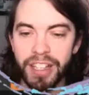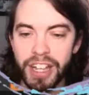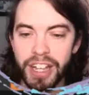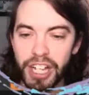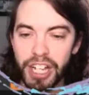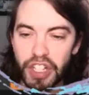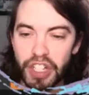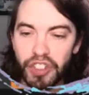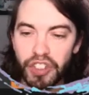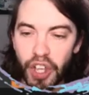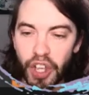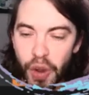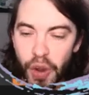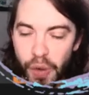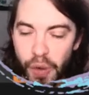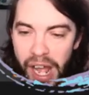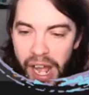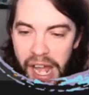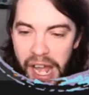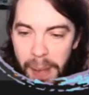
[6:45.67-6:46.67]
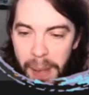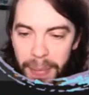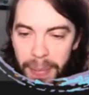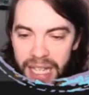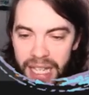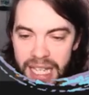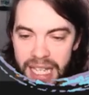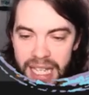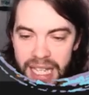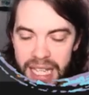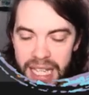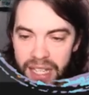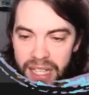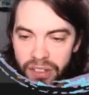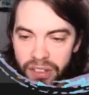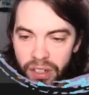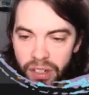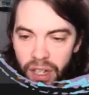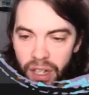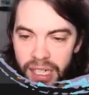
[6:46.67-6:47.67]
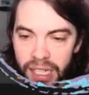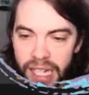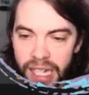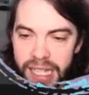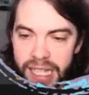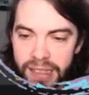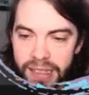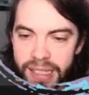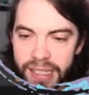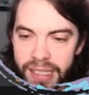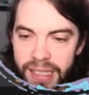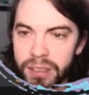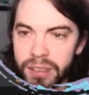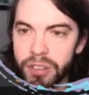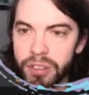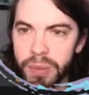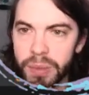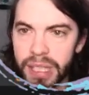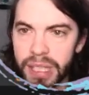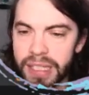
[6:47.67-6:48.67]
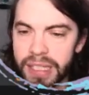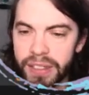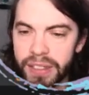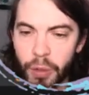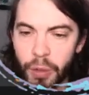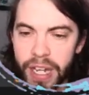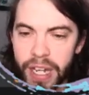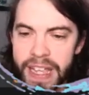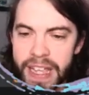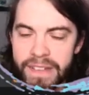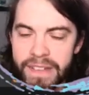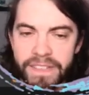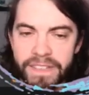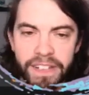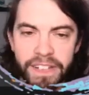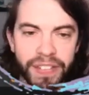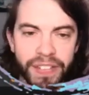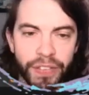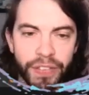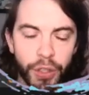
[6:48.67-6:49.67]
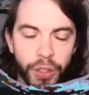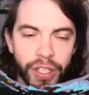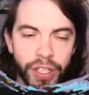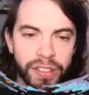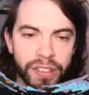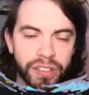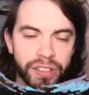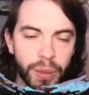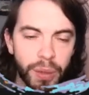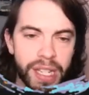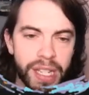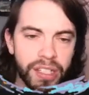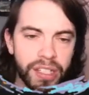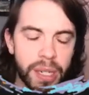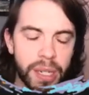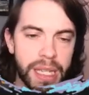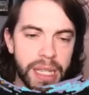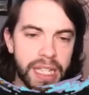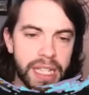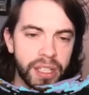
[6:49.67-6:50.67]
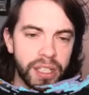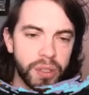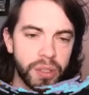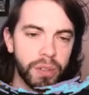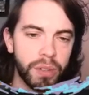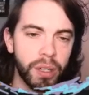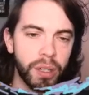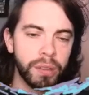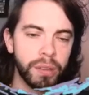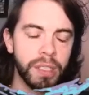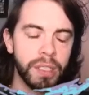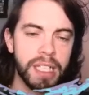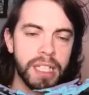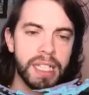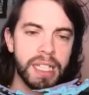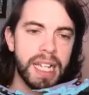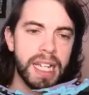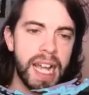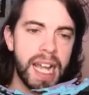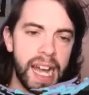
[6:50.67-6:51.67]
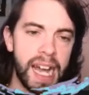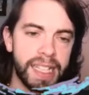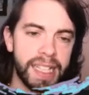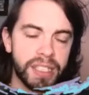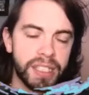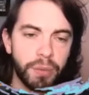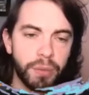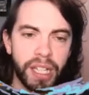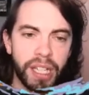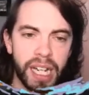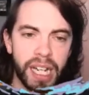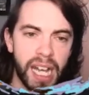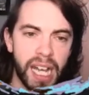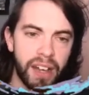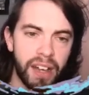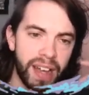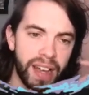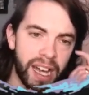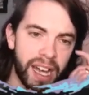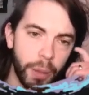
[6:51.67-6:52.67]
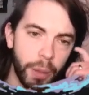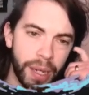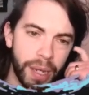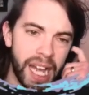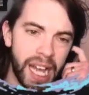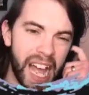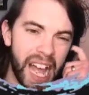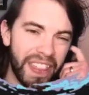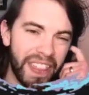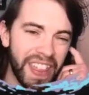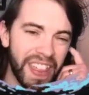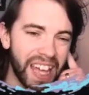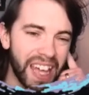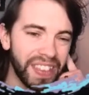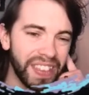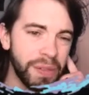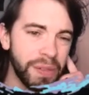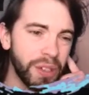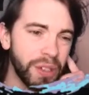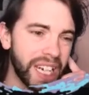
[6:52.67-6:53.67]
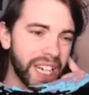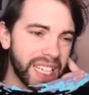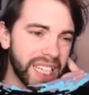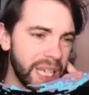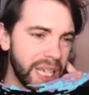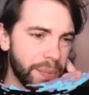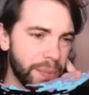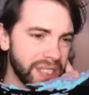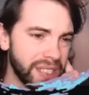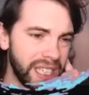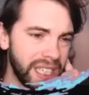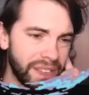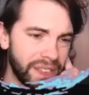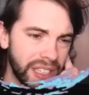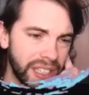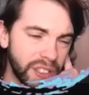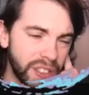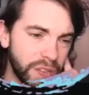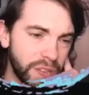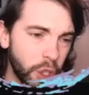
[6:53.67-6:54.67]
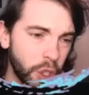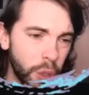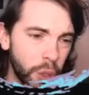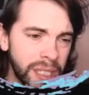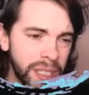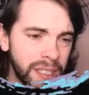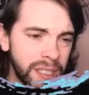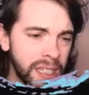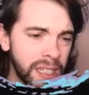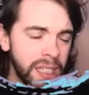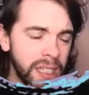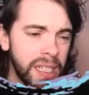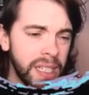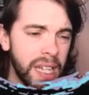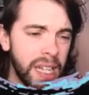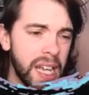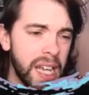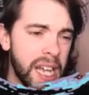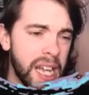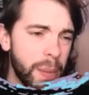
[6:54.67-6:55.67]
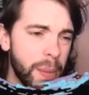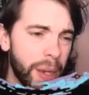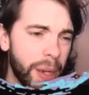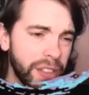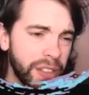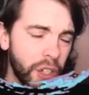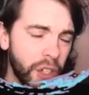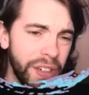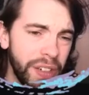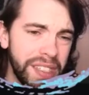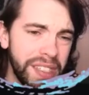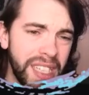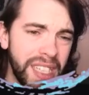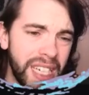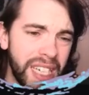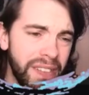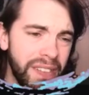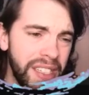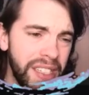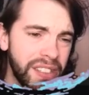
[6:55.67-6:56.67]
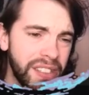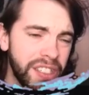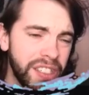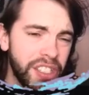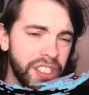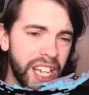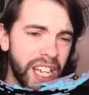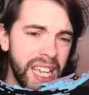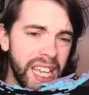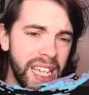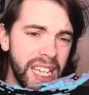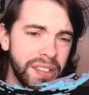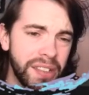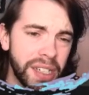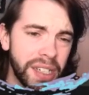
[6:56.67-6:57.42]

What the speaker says: So he is on holiday until something like the 25th of August. So he's going to be in this role, and we're going to have Alba. I think we're going to keep him as the advance forward. I don't really see any reason to change.